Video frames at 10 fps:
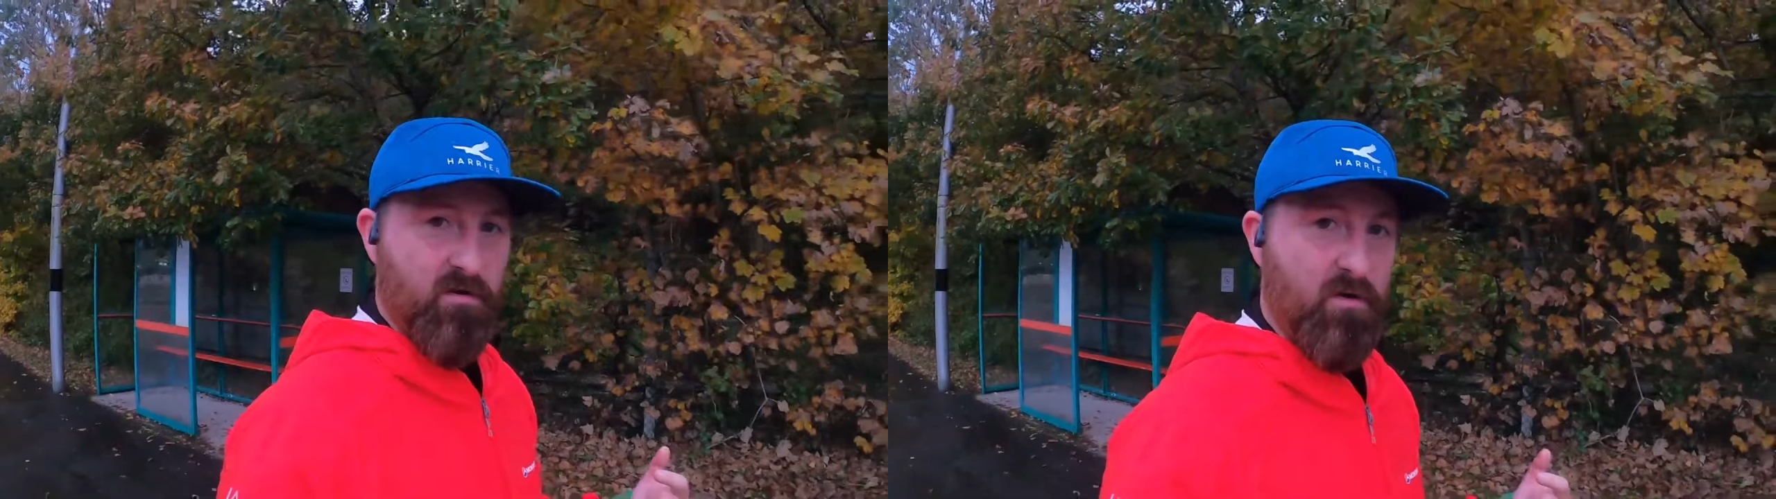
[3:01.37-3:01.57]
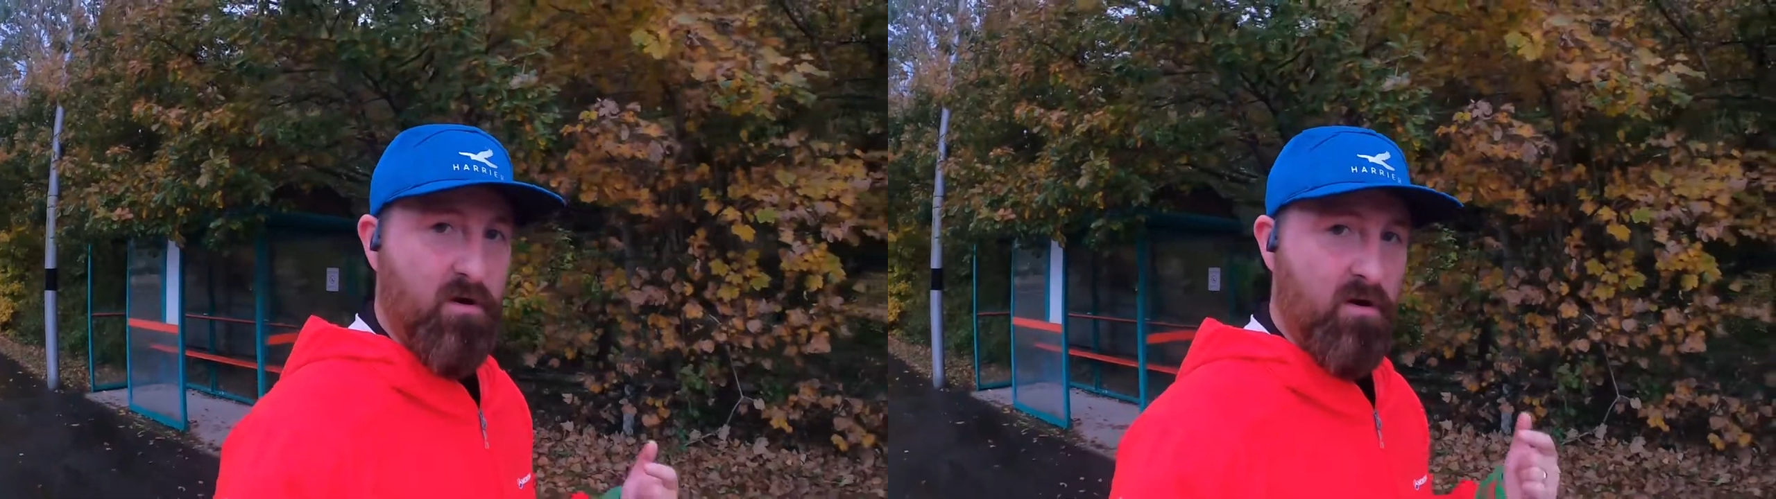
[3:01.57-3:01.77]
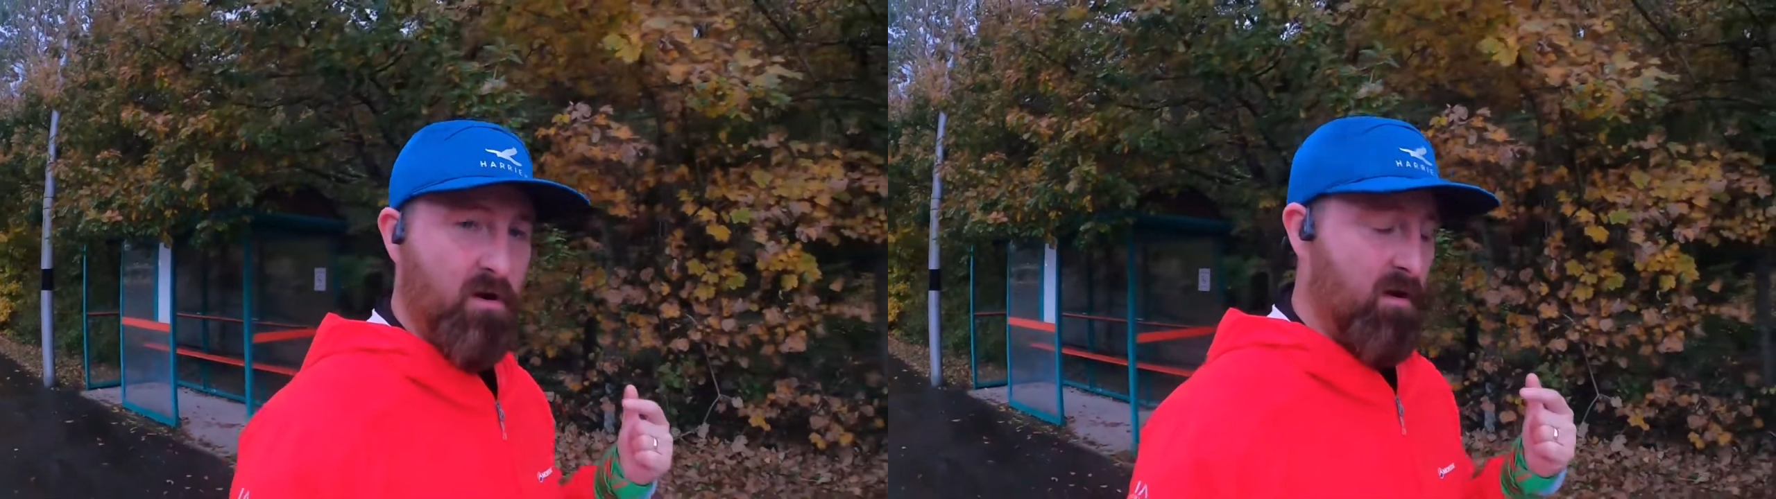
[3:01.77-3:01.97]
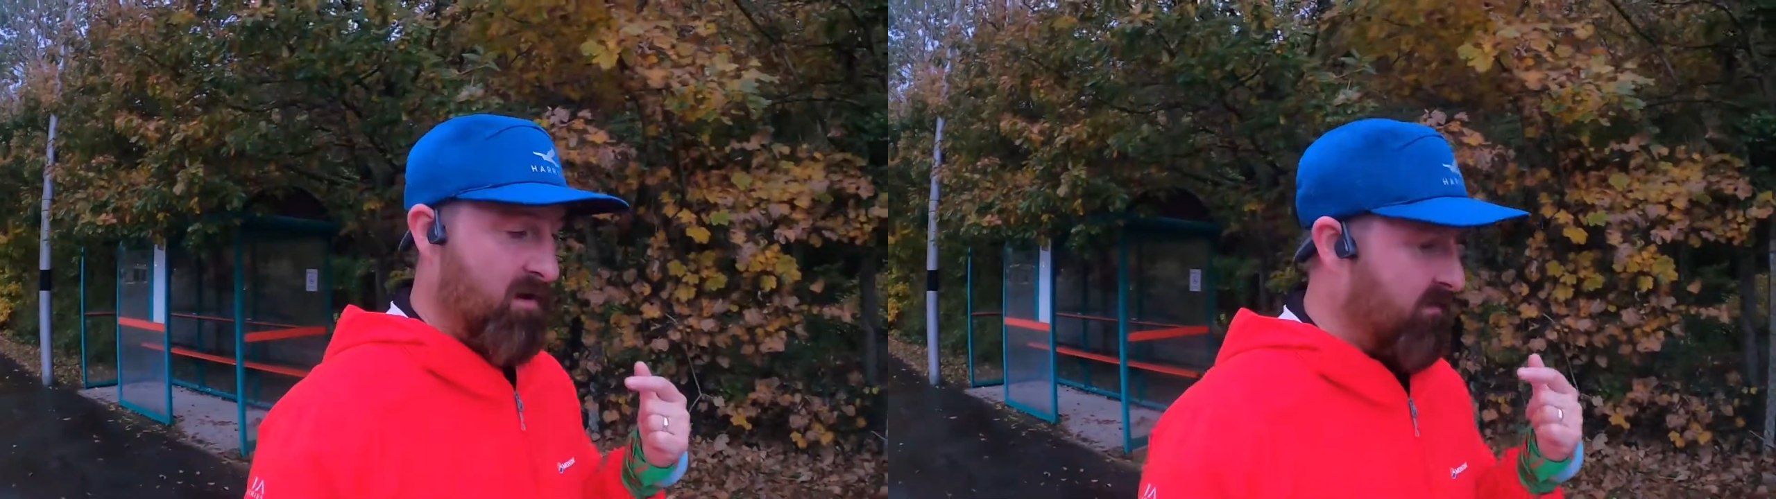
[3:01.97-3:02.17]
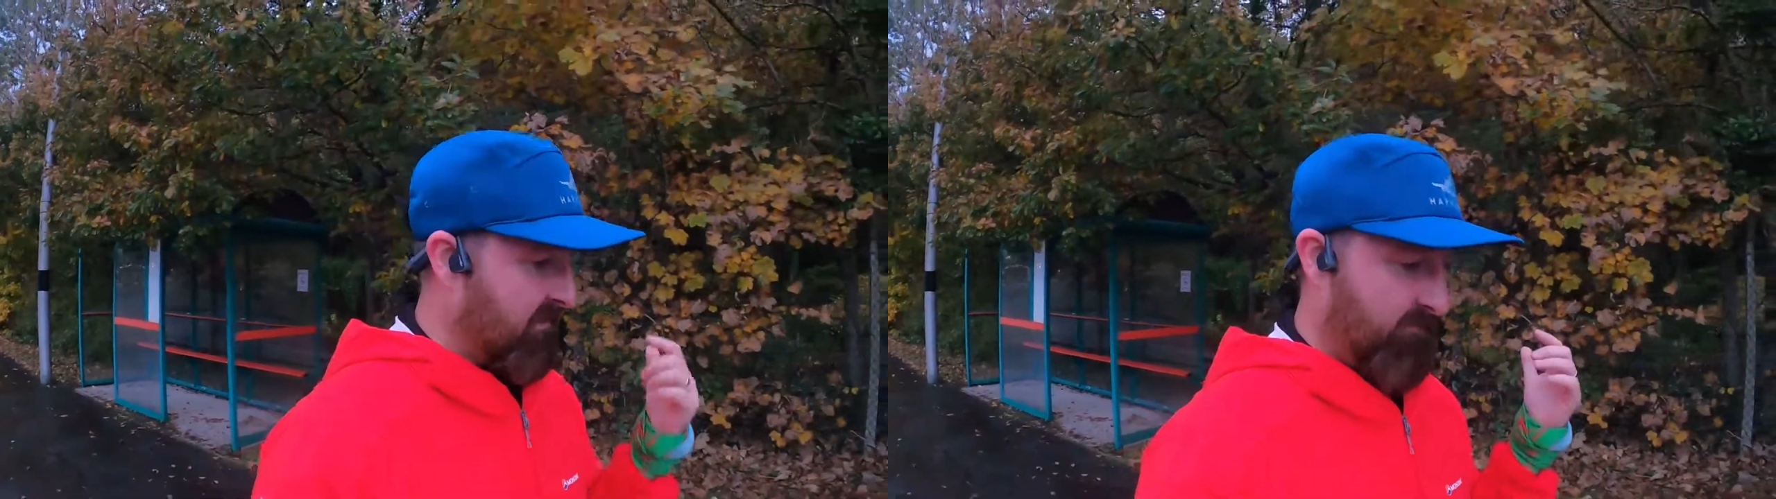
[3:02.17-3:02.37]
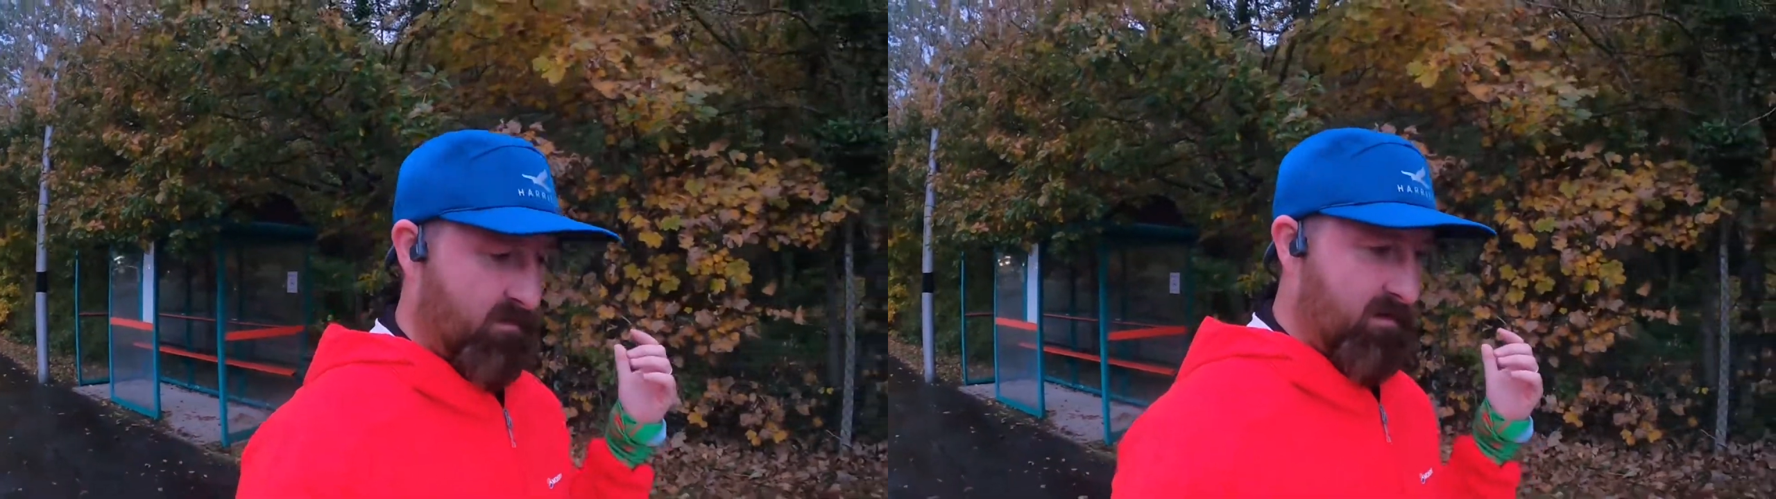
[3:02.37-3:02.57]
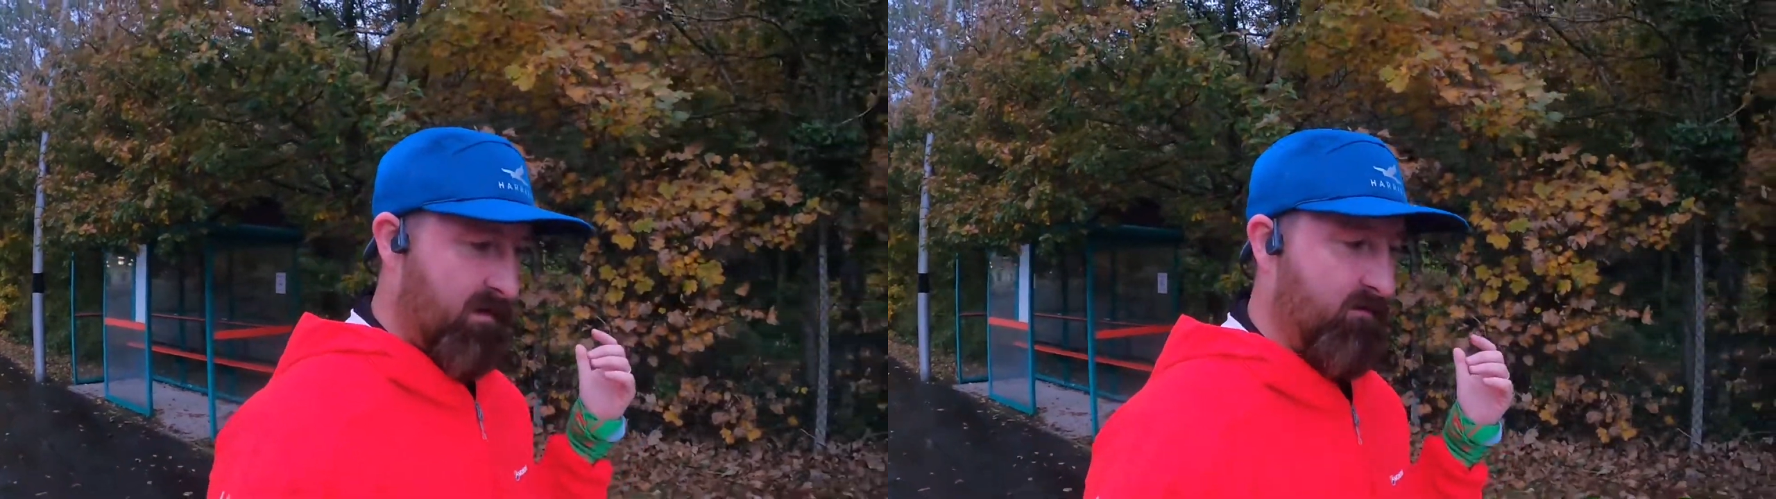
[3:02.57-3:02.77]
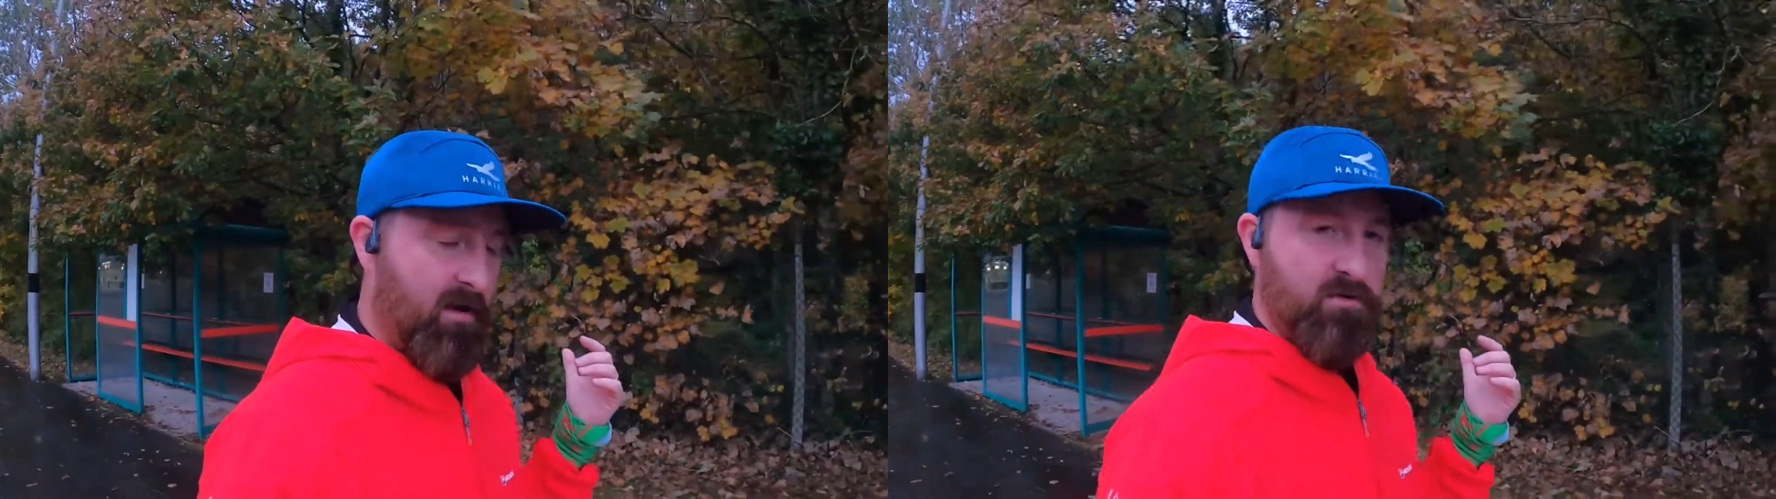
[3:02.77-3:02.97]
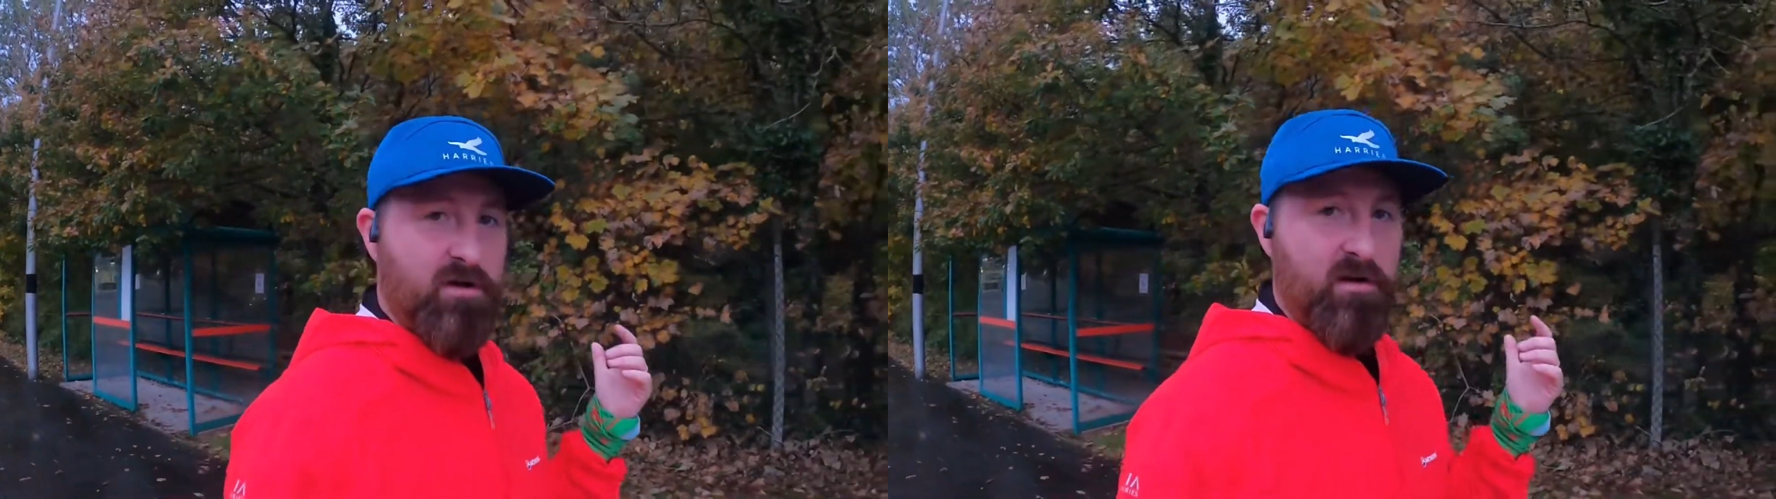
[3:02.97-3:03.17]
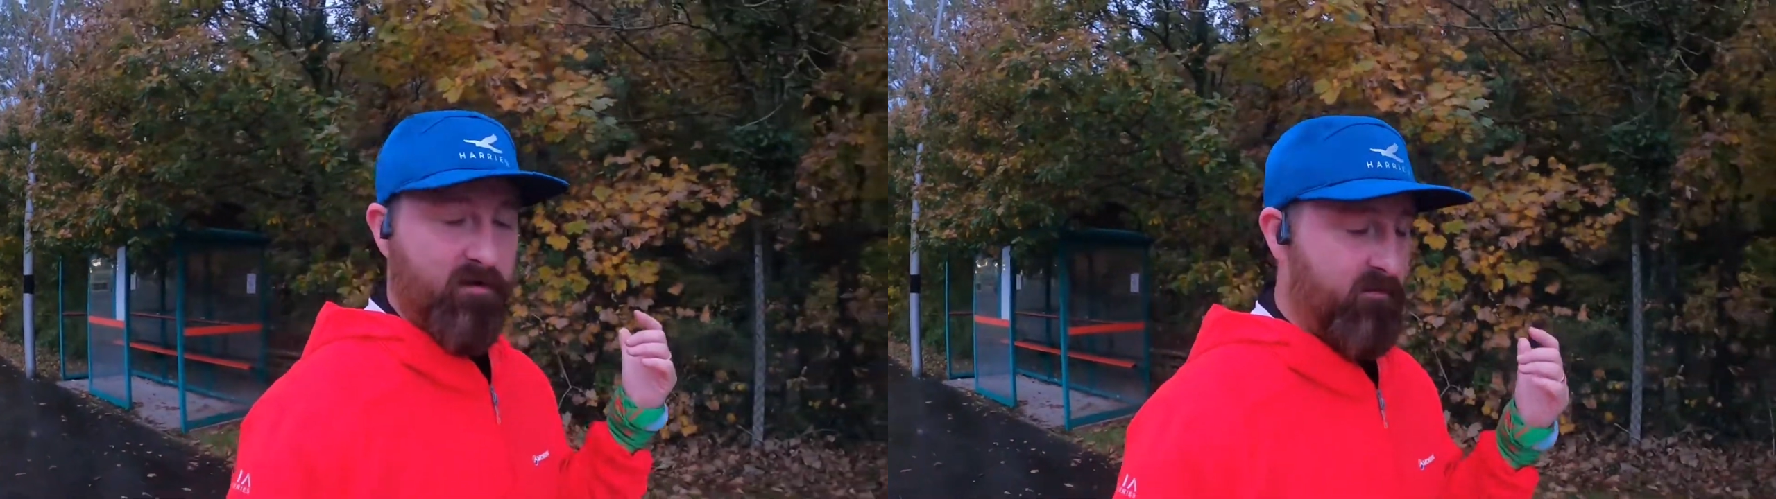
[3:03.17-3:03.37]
do, if you want to give that a try,